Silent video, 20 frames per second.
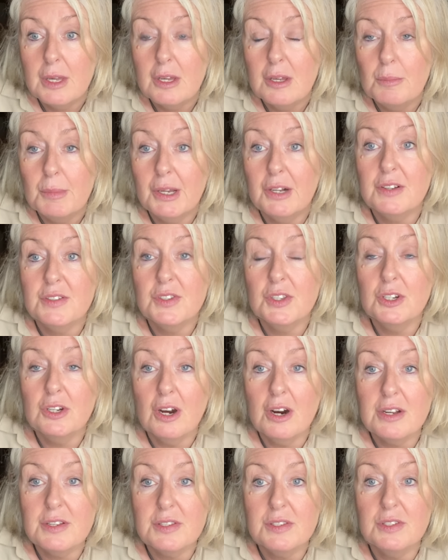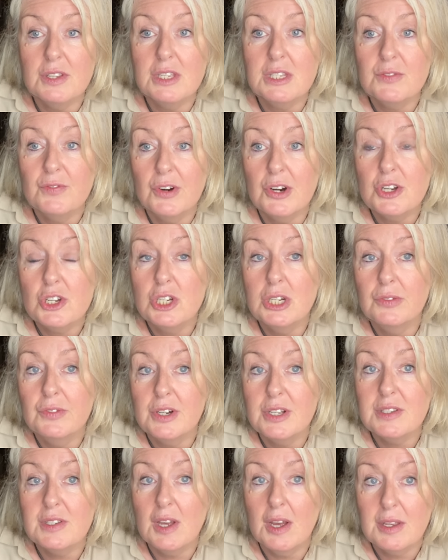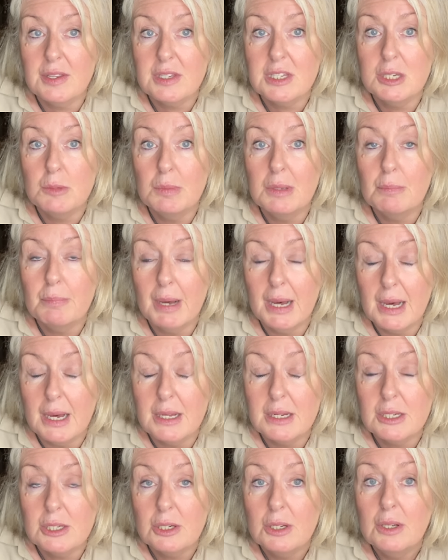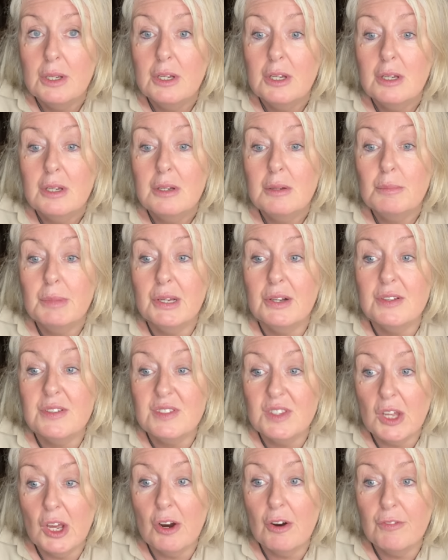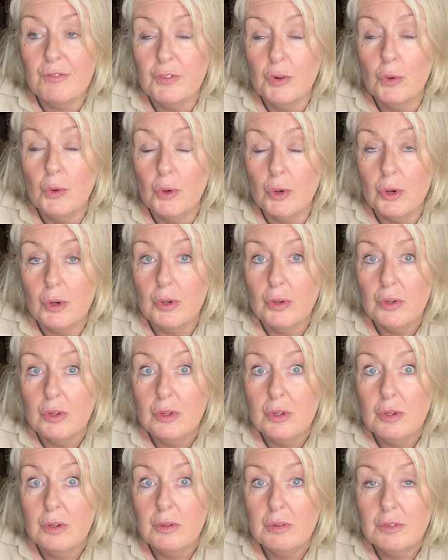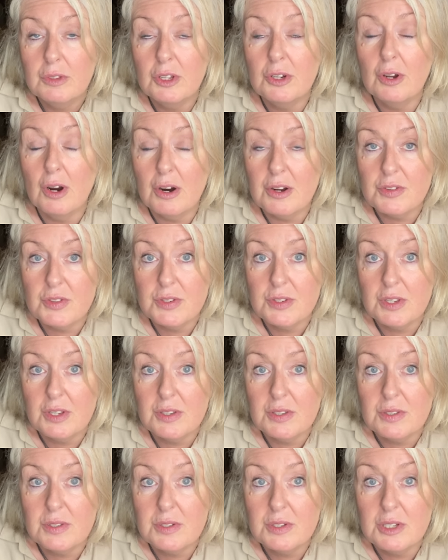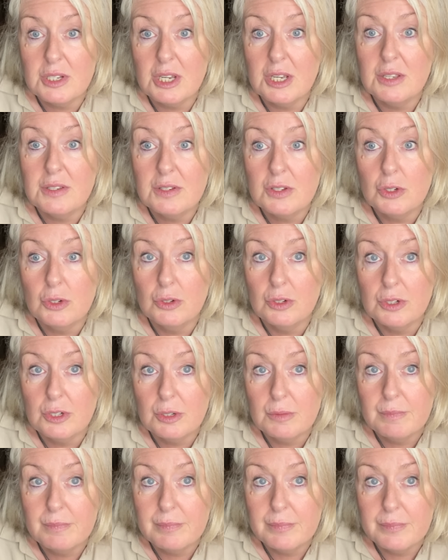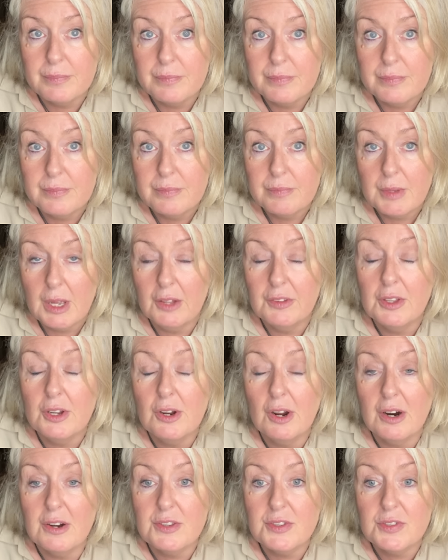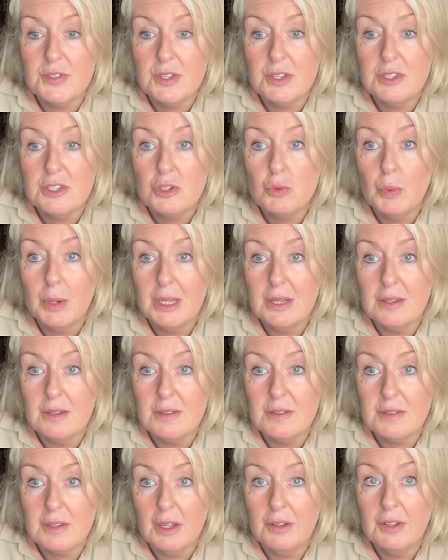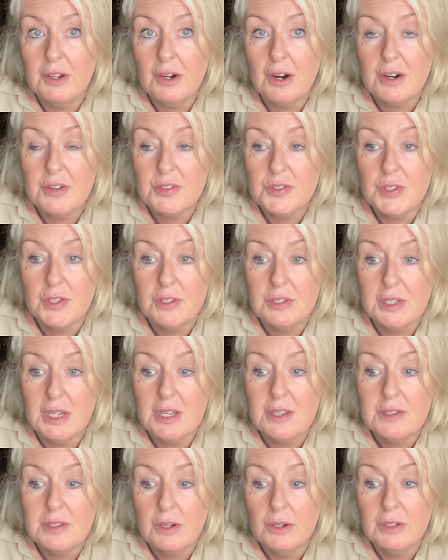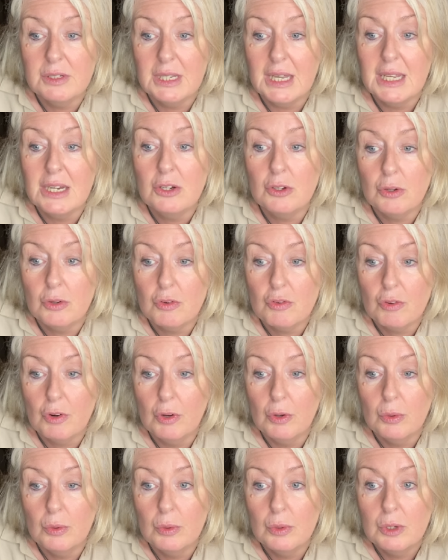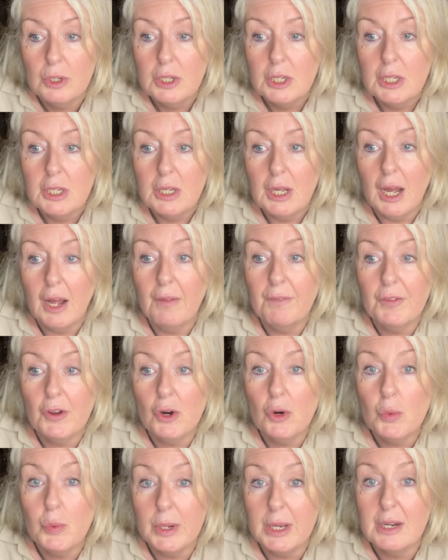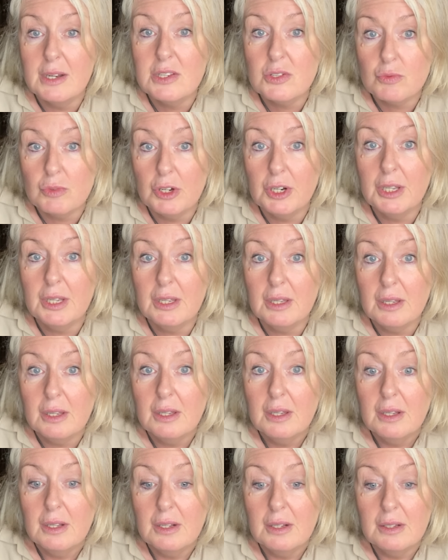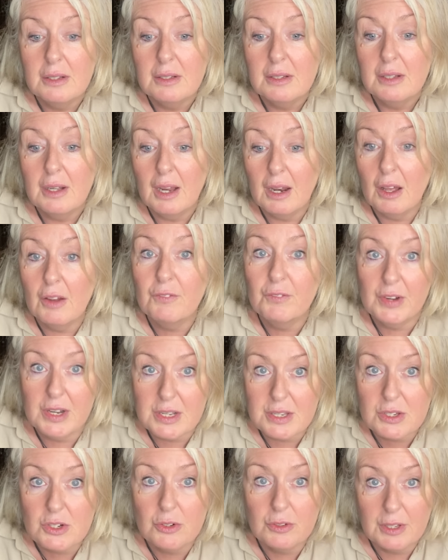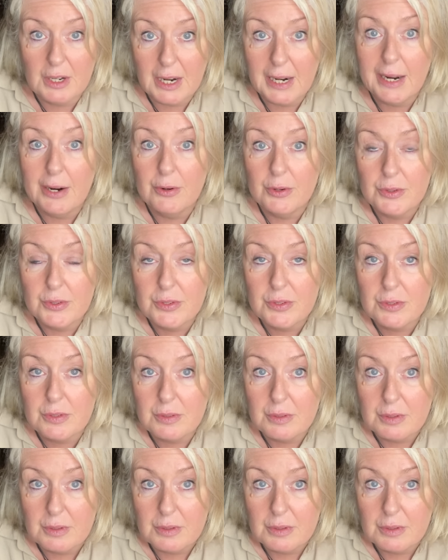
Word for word: because the narcissist version of us has to be bad because therefore the narcissist is good and the narcissist wins and the narcissist is in control and their wheel is running a lot faster than ours.